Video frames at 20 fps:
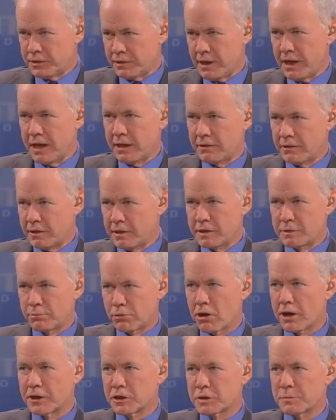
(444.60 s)
that these
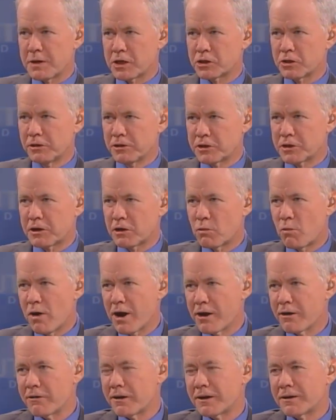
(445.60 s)
product specialists are
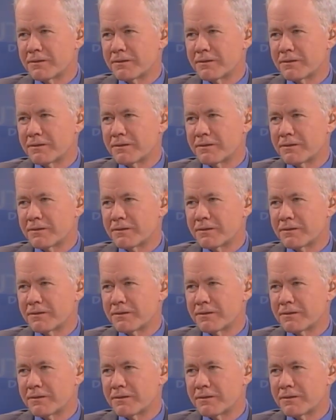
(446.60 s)
wearing